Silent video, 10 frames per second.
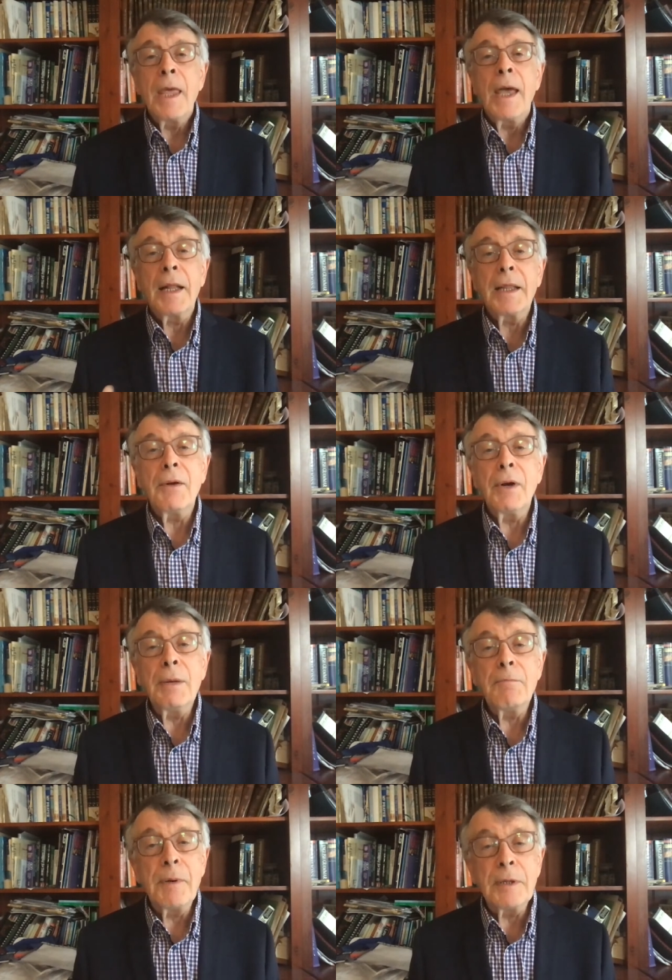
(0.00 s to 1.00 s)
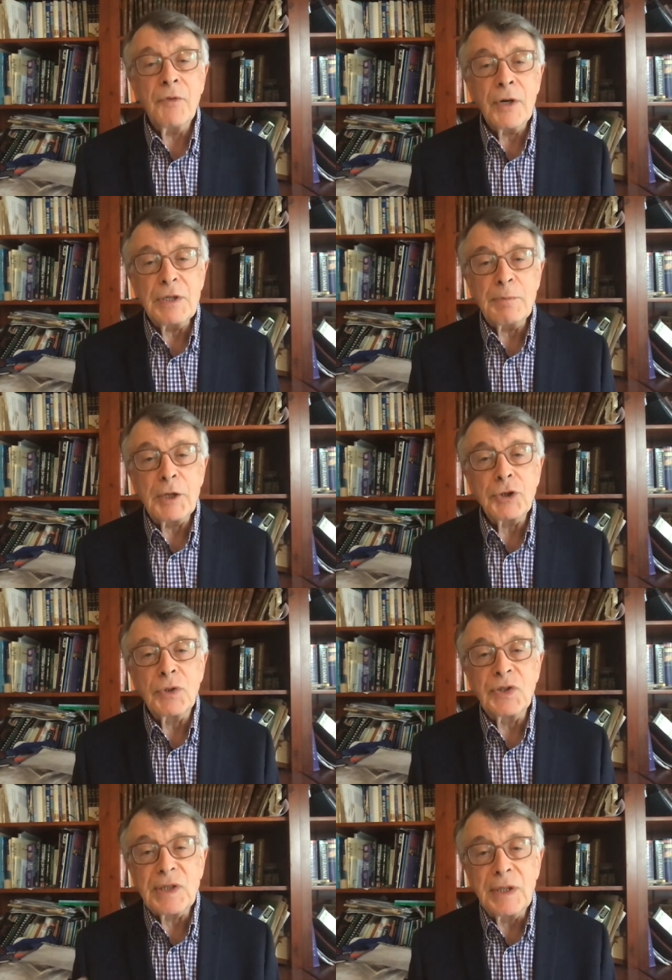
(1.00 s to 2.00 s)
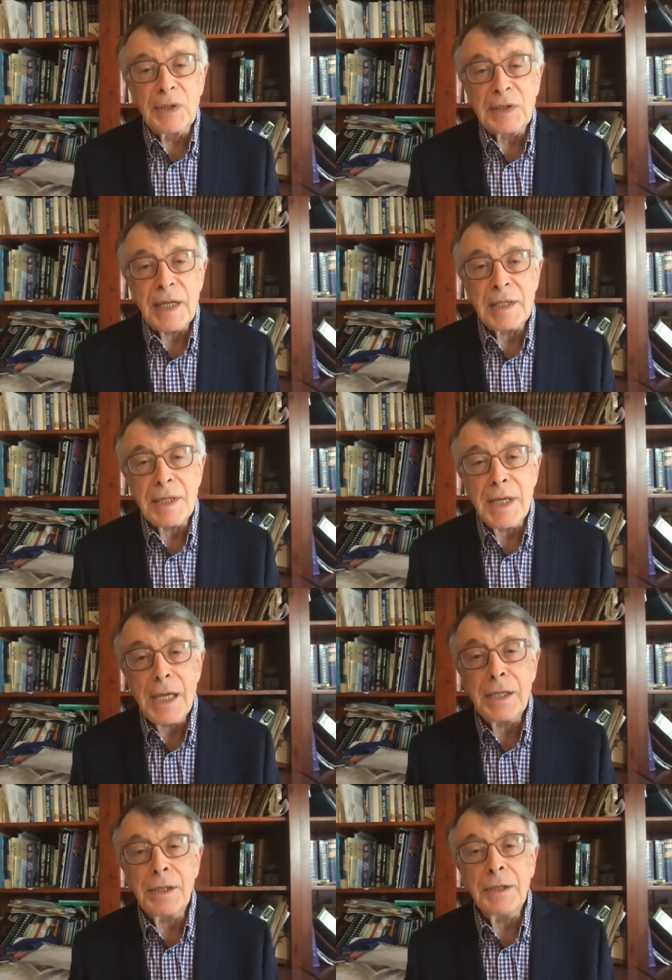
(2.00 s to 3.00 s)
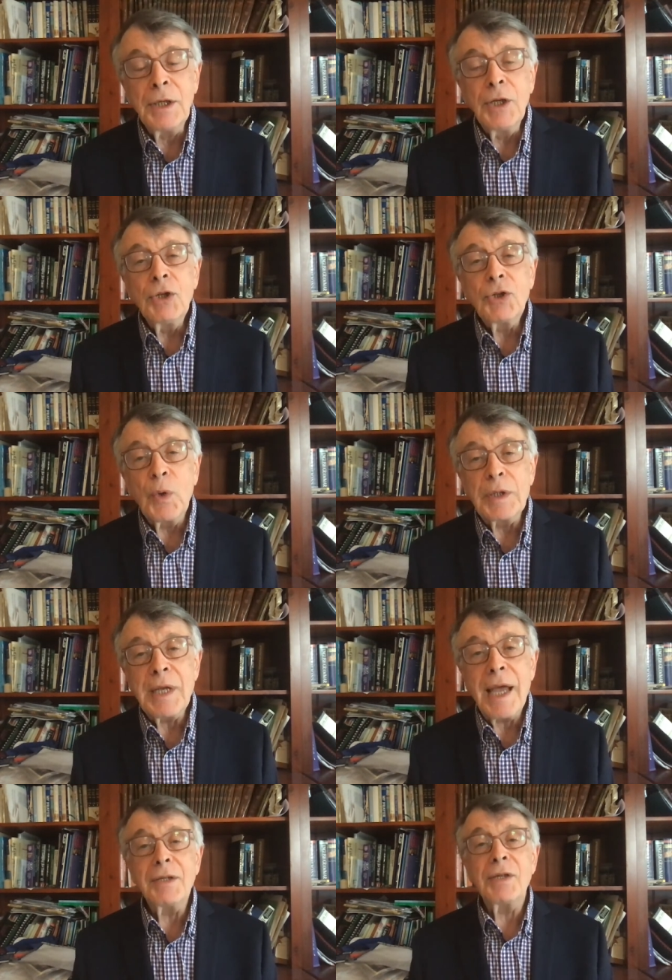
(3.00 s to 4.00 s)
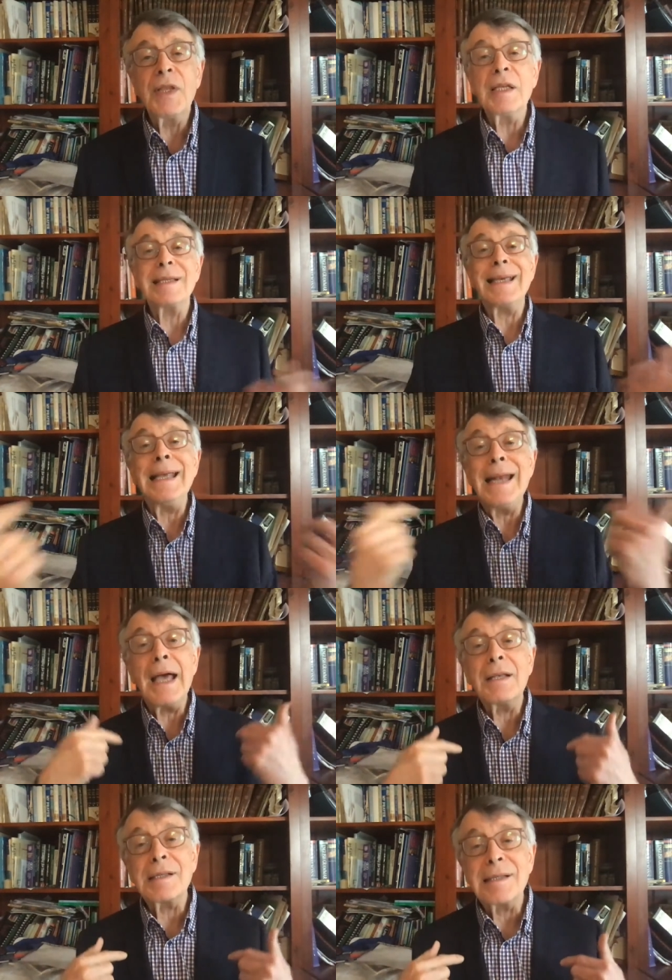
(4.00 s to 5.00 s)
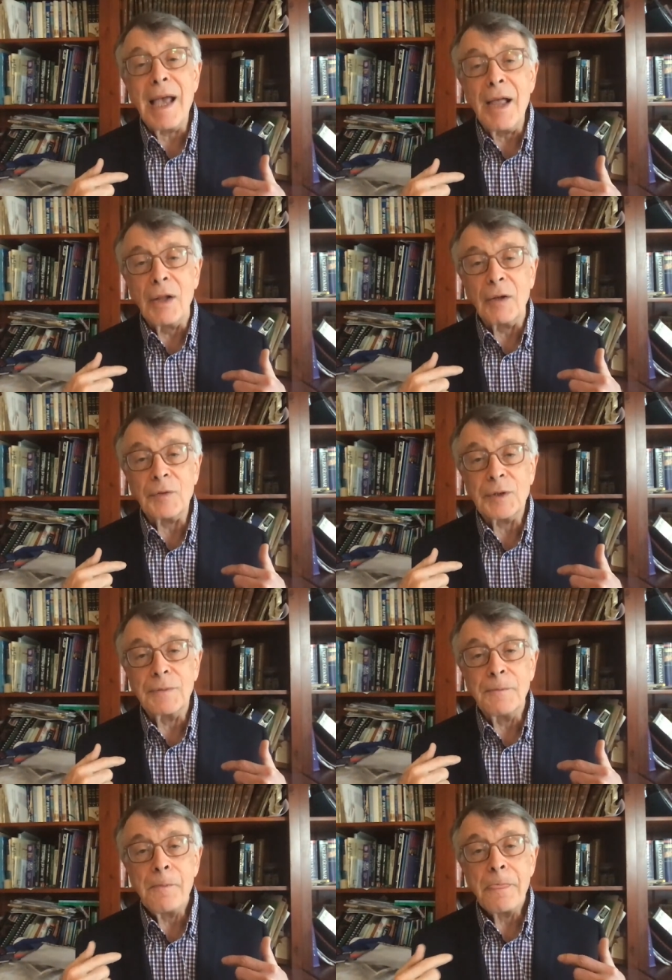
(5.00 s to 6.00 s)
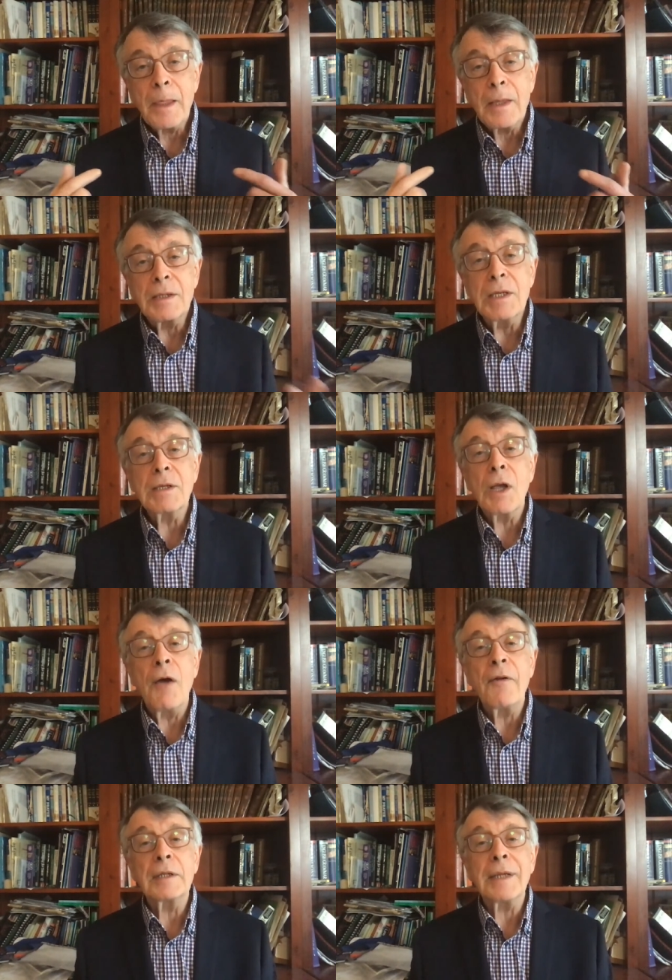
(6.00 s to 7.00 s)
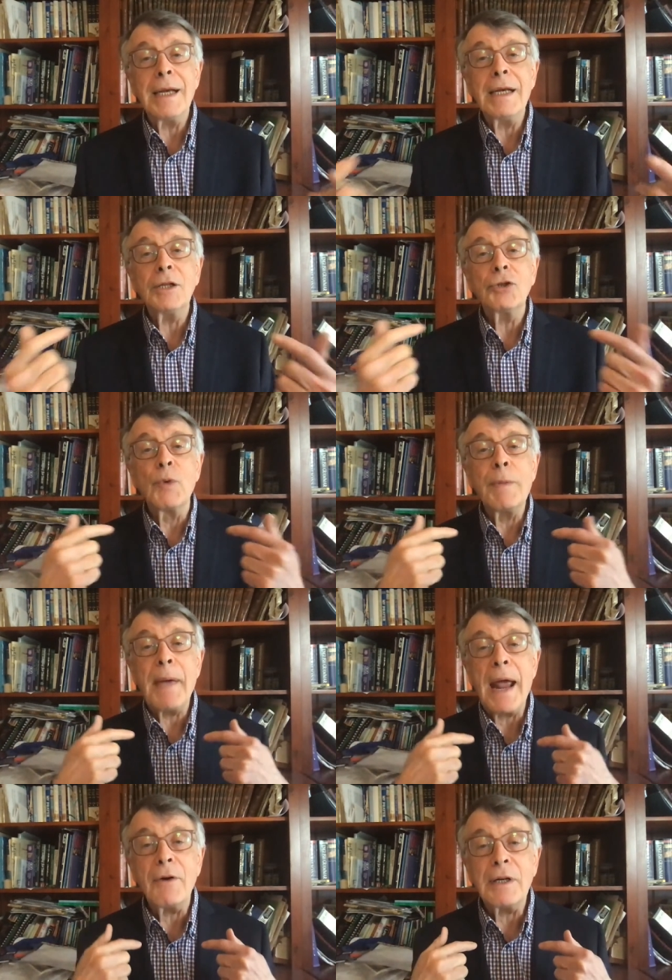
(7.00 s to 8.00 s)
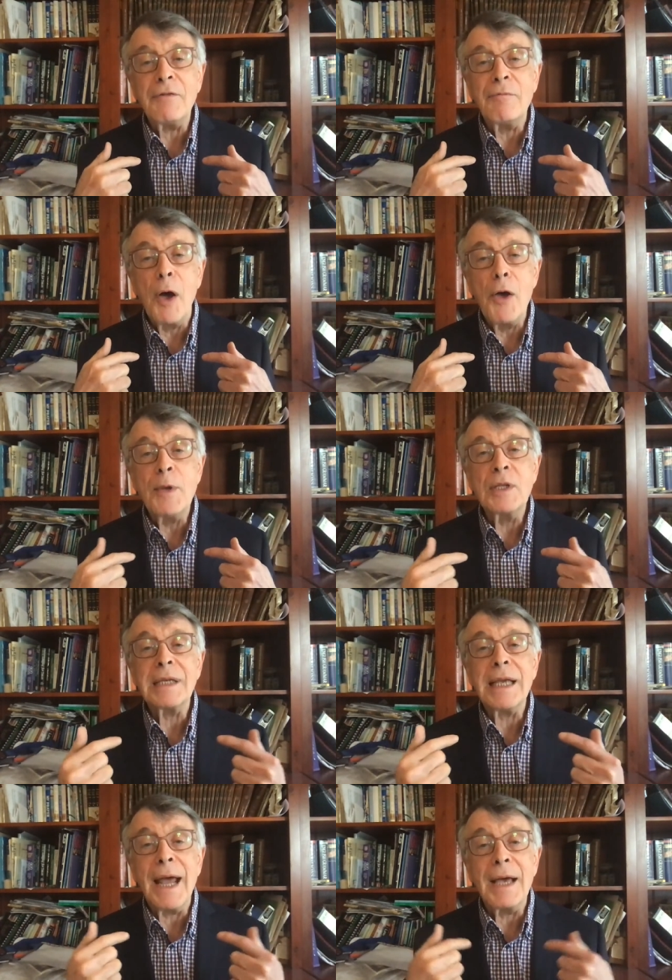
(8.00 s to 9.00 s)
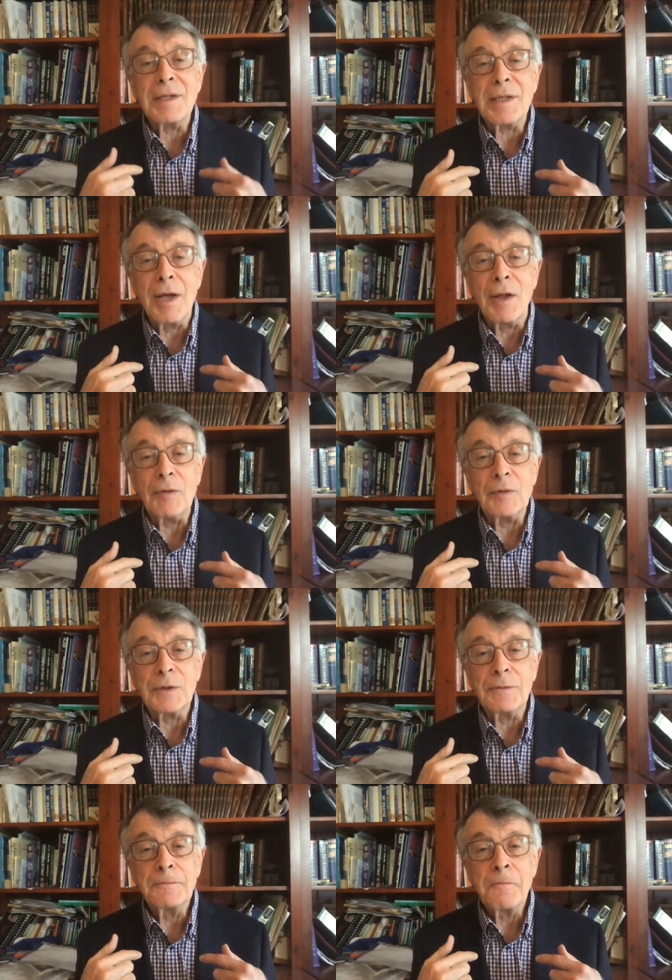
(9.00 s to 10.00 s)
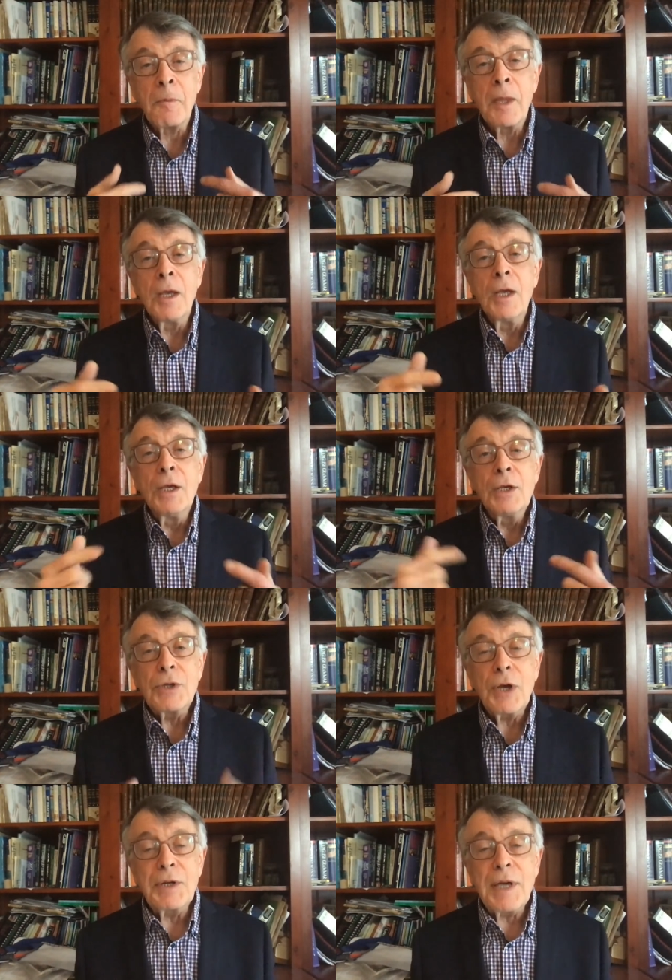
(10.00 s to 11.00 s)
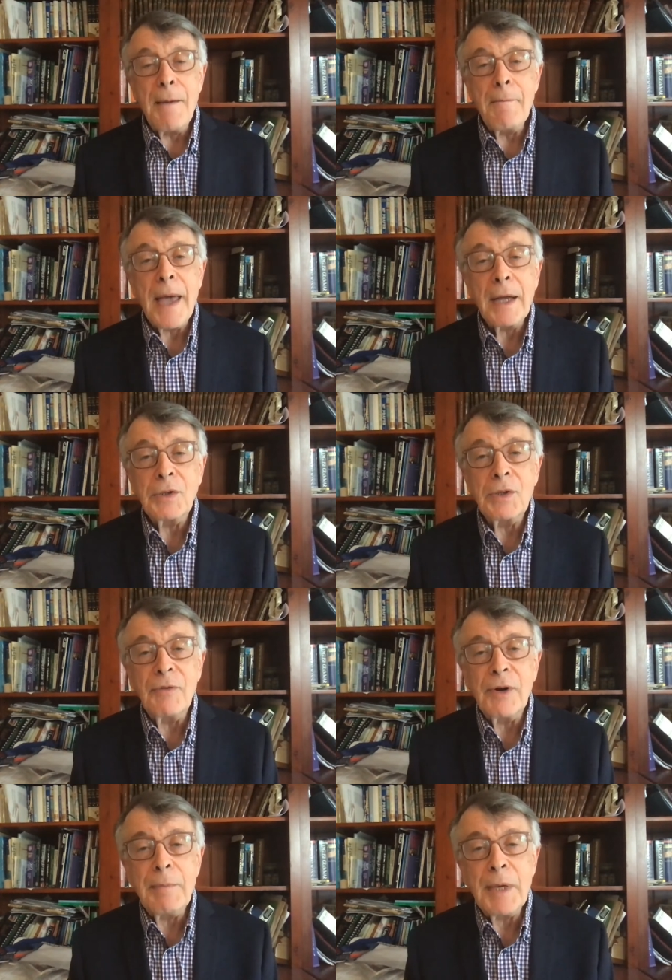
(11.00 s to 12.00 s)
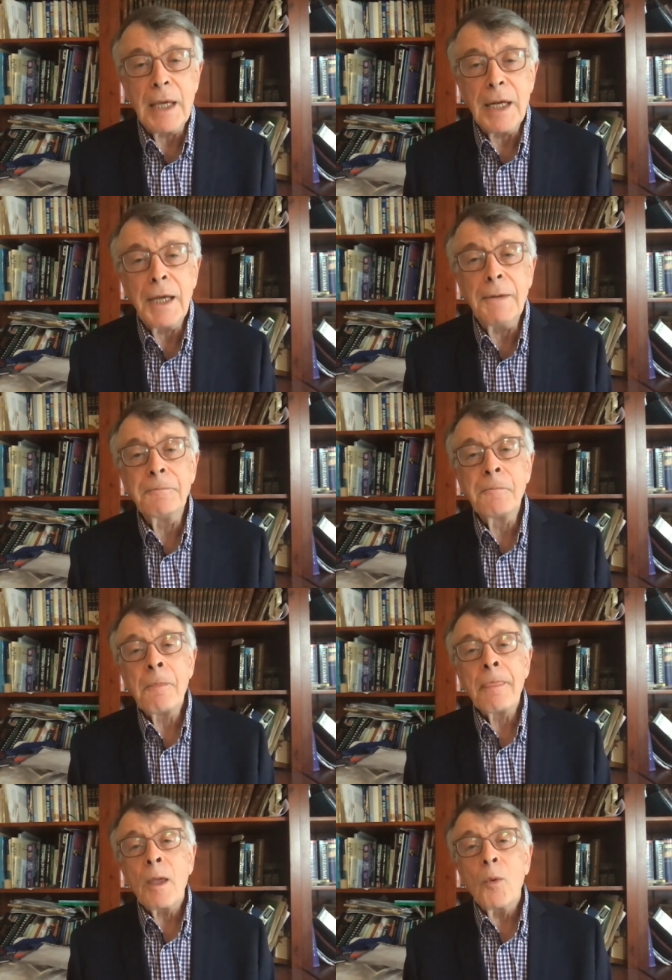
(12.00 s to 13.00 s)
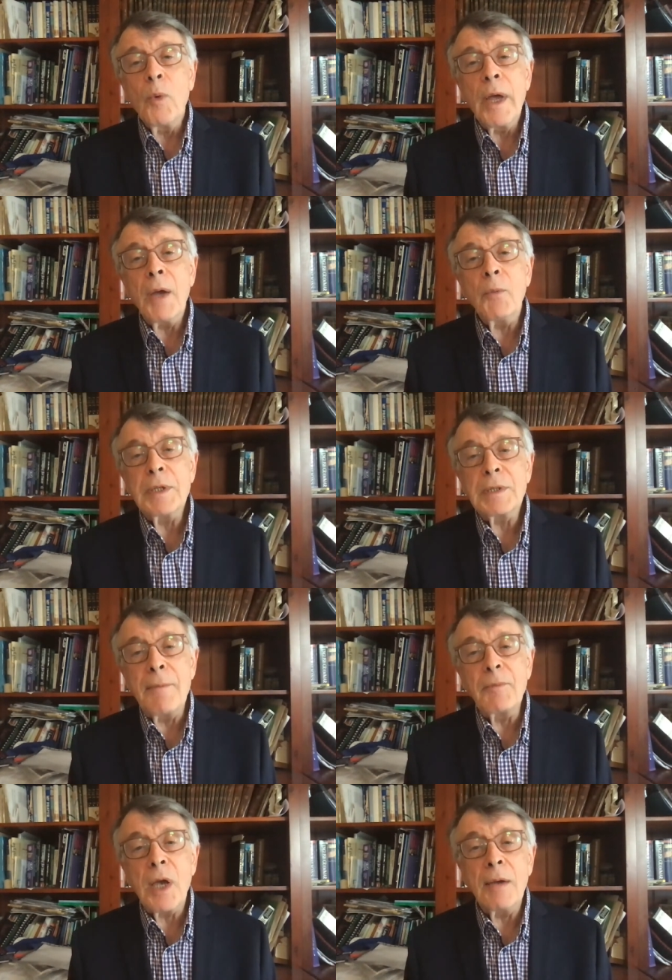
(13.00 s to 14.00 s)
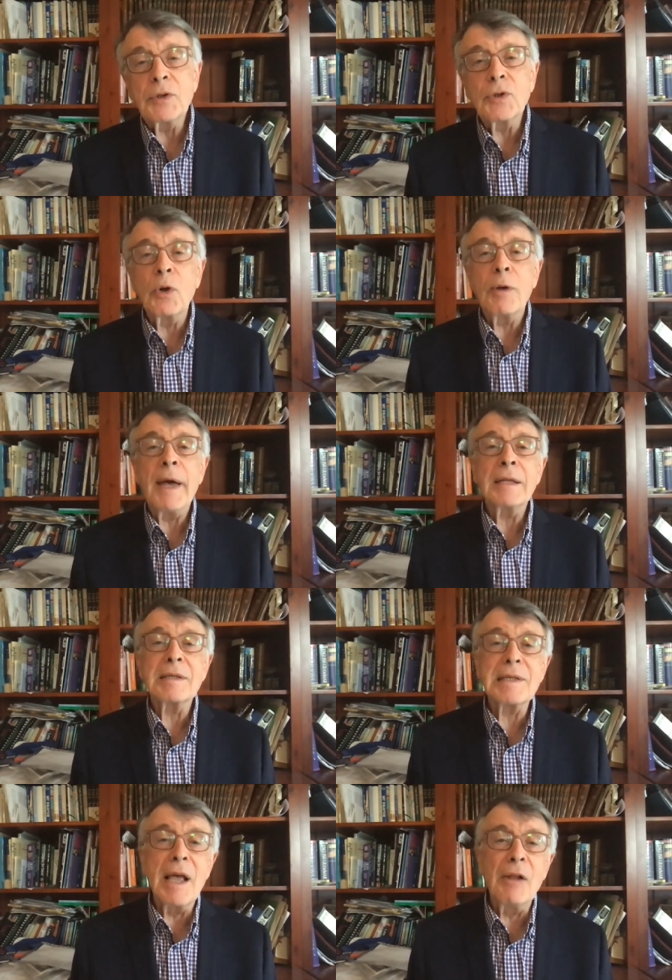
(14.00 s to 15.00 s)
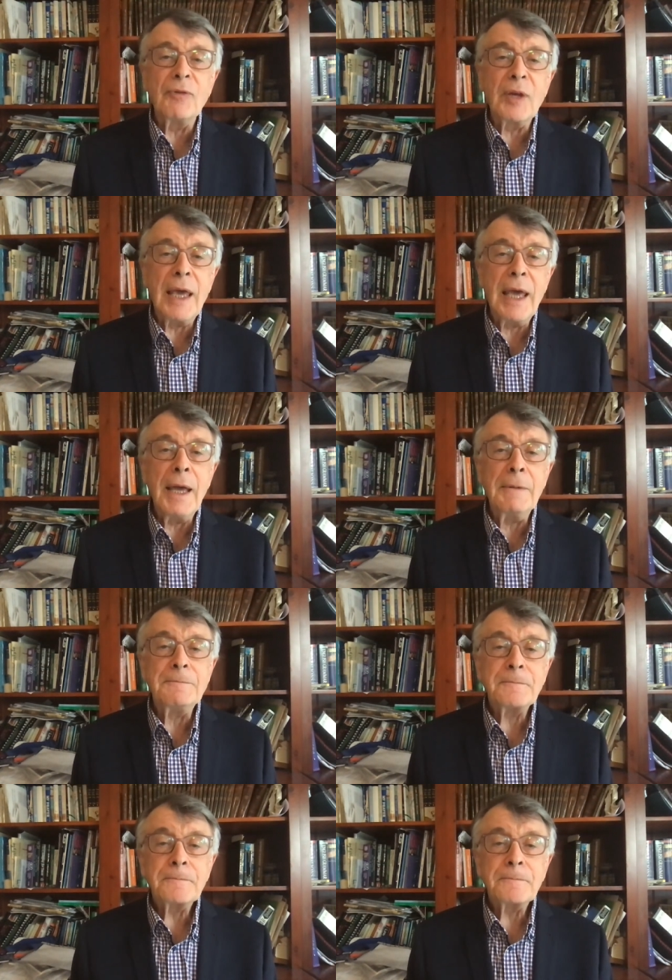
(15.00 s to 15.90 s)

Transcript: And there are very special skill sets needed to attend to this in ourselves. This is attending to reparative moments in ourselves. So to come back to the very beginning, where we sometimes talk about self-care